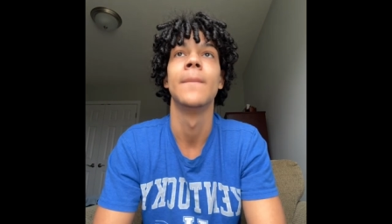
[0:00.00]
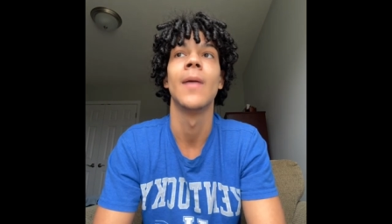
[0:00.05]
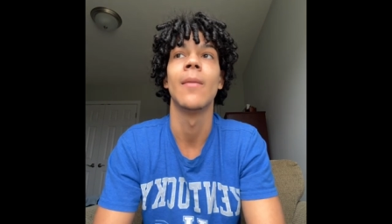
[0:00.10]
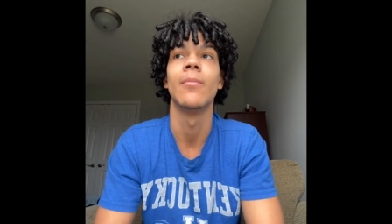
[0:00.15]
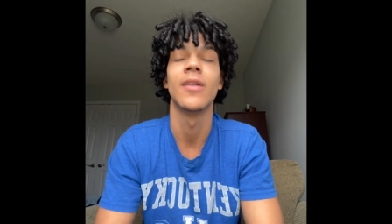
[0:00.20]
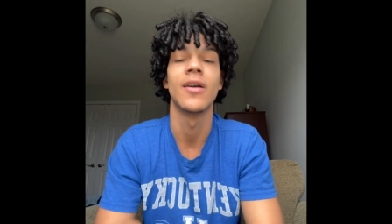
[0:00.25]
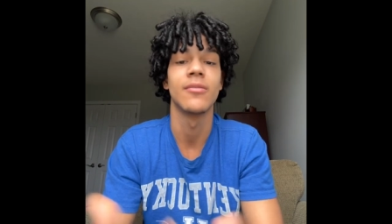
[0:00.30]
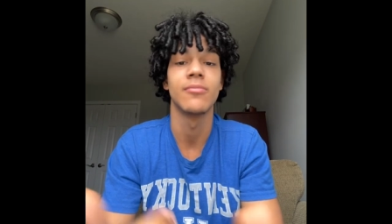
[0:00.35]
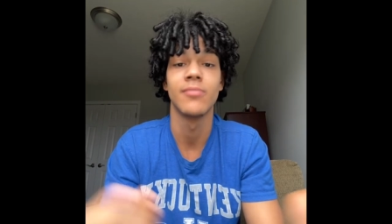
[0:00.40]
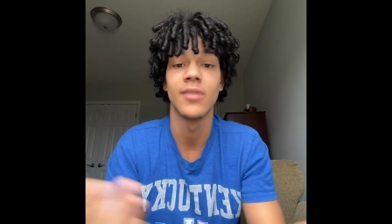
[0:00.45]

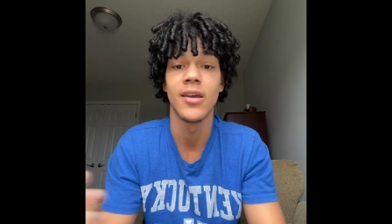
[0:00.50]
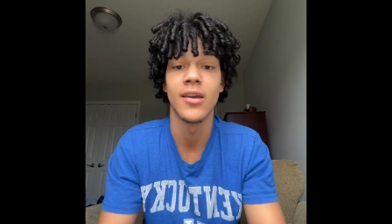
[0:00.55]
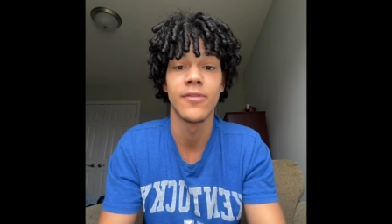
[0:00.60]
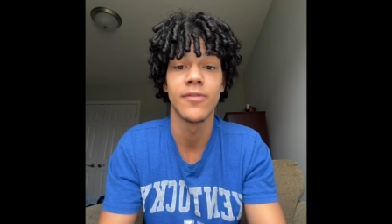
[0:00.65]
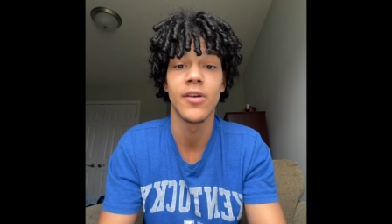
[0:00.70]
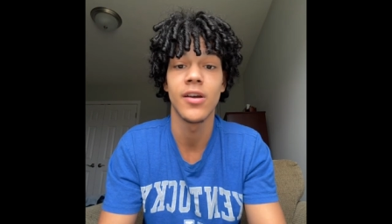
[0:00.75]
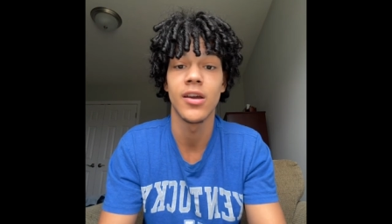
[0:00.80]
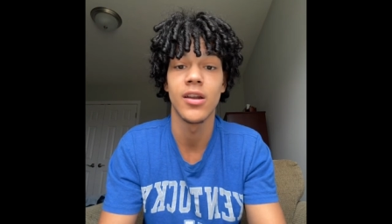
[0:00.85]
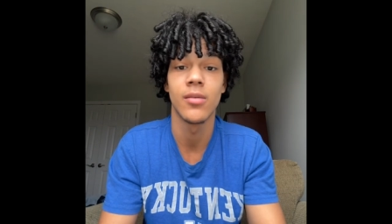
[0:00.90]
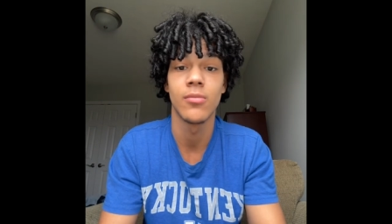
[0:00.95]
I'm like,
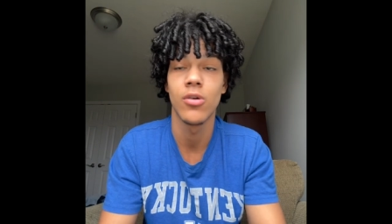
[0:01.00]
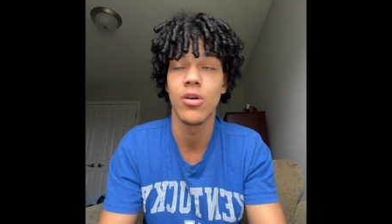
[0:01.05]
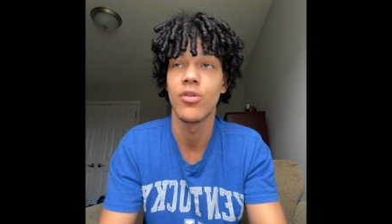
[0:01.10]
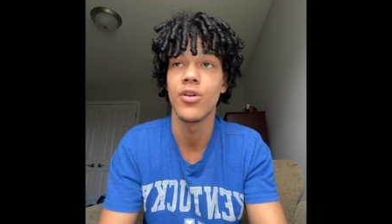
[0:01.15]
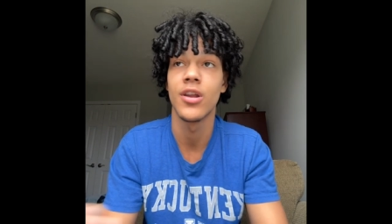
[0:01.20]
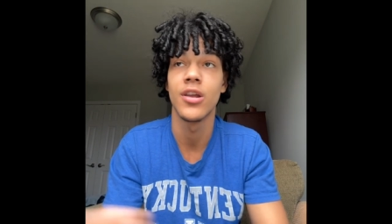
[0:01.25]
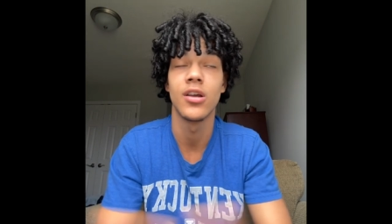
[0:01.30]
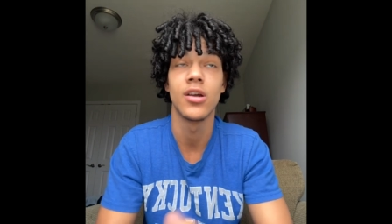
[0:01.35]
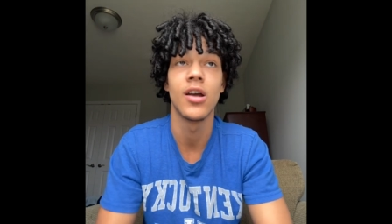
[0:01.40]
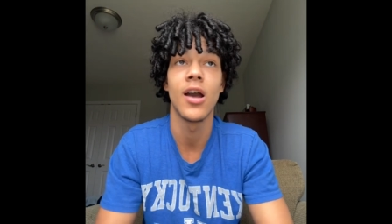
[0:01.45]
man, fuck it. I'm
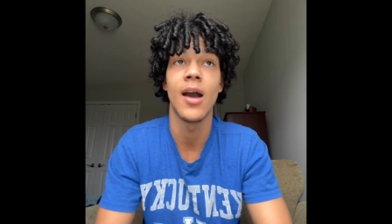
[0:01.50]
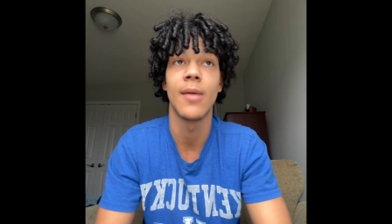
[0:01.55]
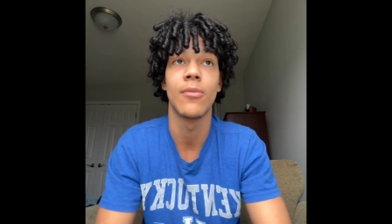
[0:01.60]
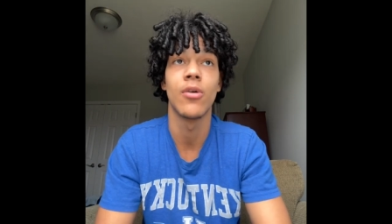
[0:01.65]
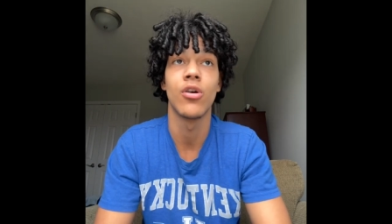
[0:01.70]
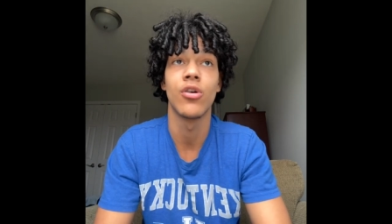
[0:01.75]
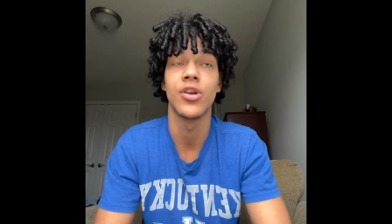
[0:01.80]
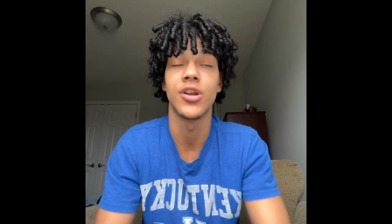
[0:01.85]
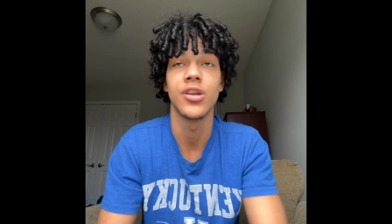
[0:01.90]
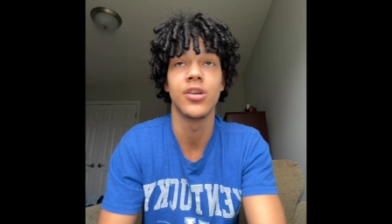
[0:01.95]

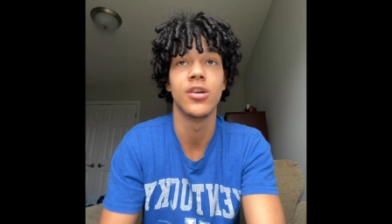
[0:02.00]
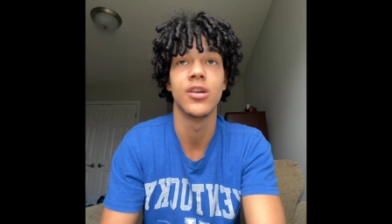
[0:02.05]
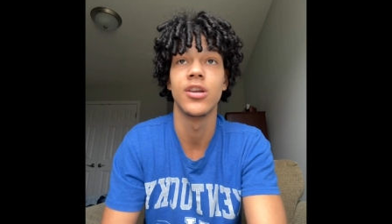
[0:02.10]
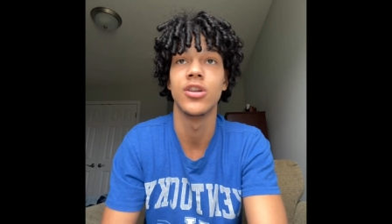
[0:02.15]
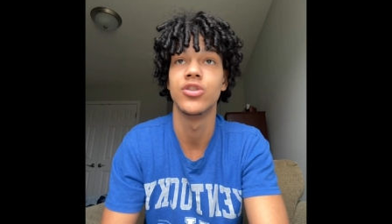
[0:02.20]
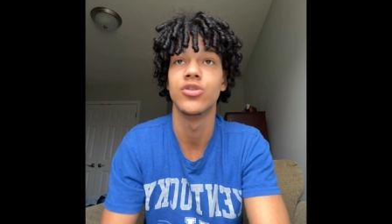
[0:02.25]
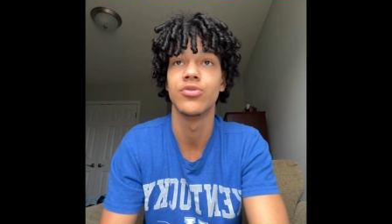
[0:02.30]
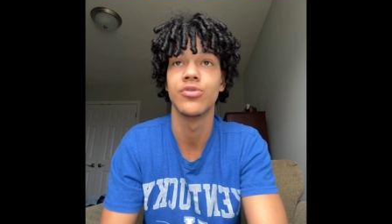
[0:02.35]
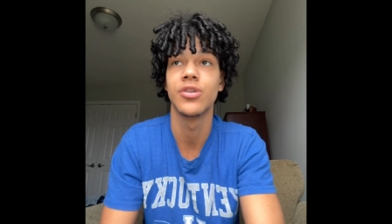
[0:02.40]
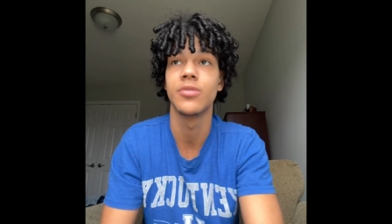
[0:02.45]
already good
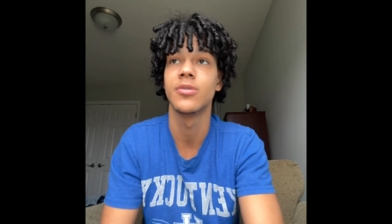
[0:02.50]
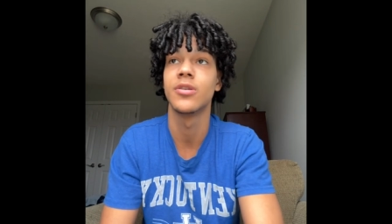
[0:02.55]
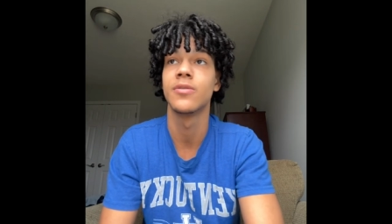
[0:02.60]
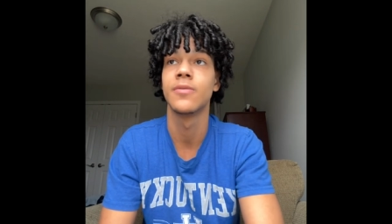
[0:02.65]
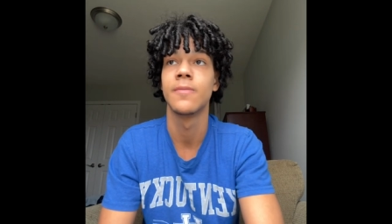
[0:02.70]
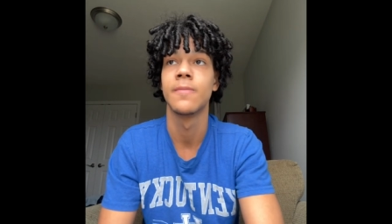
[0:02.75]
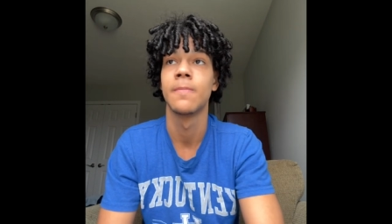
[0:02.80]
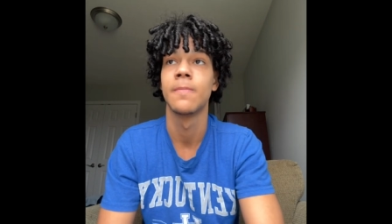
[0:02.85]
at dreaming.